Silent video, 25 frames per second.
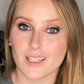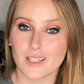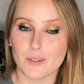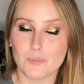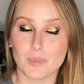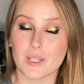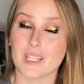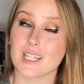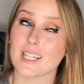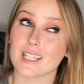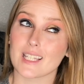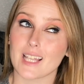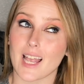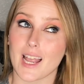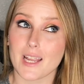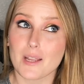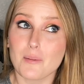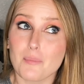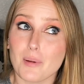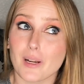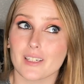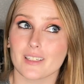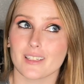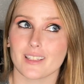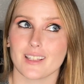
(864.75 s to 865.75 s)
Because I
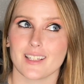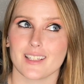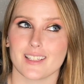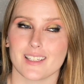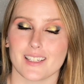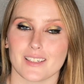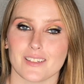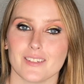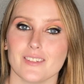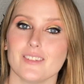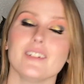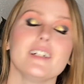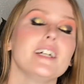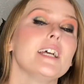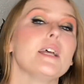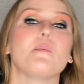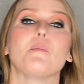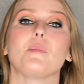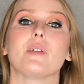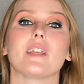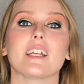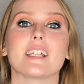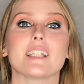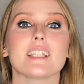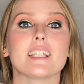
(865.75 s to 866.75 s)
apparently do,
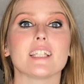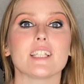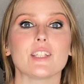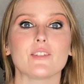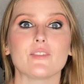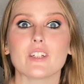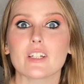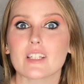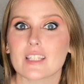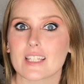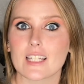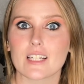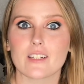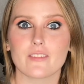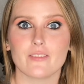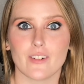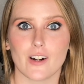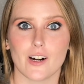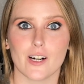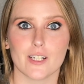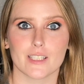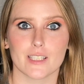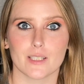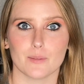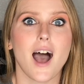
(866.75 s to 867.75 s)
because this feels like
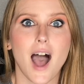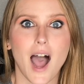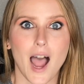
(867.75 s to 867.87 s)
fall to me.